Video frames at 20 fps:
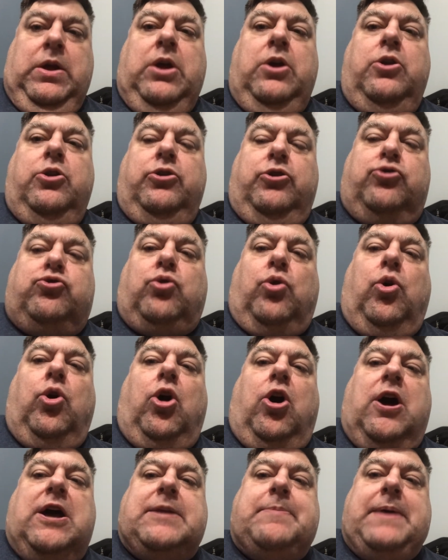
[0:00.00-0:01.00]
The troll
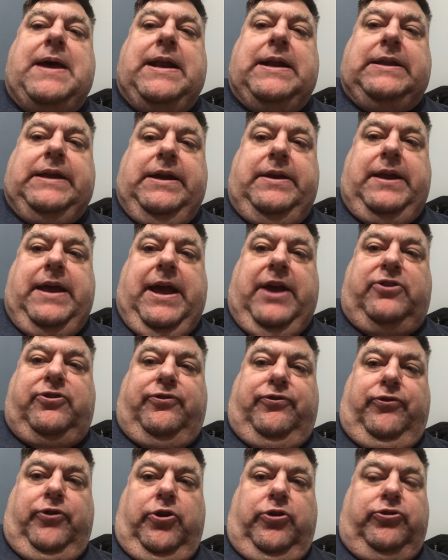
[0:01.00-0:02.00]
automatically attacks
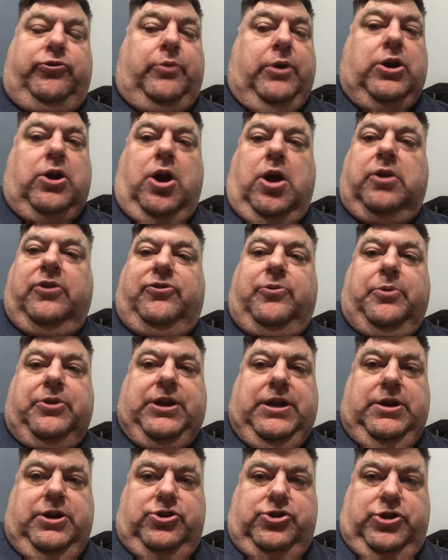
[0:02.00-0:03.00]
first, regardless of what the
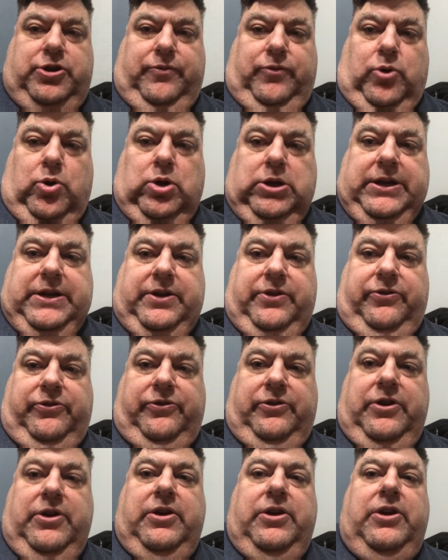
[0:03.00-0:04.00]
initiative roll is.
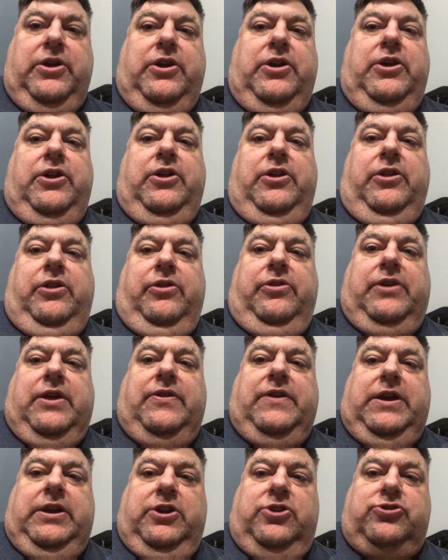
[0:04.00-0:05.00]
Then
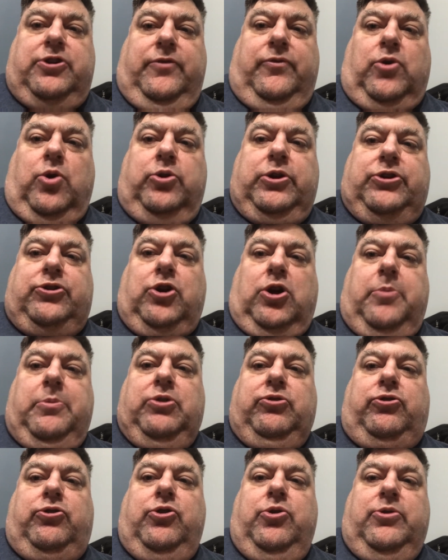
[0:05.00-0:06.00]
the initiative roll
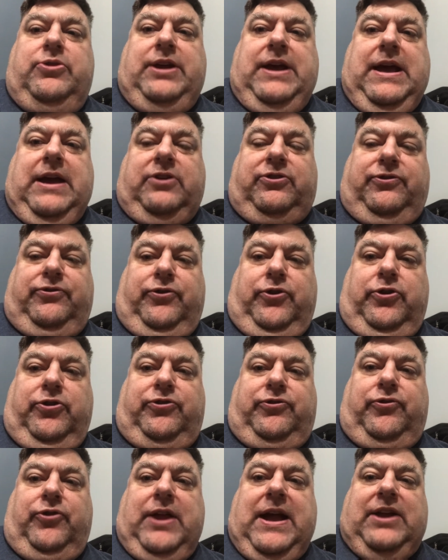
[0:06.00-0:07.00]
determines who attacks
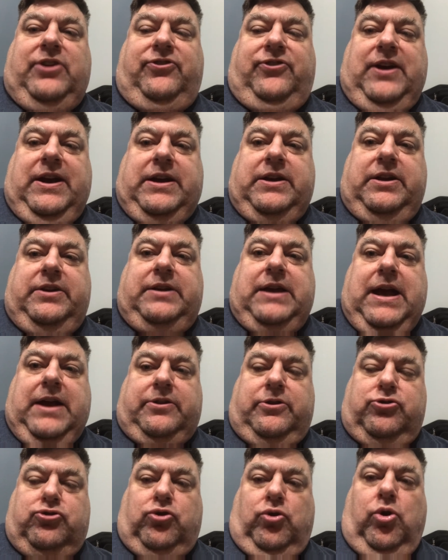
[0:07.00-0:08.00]
first for that second
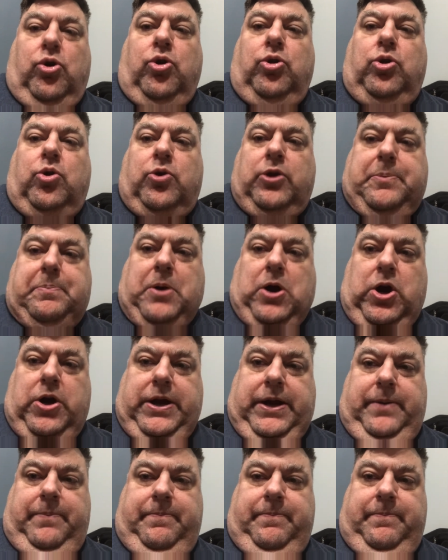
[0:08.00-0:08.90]
attack, the troll or the party.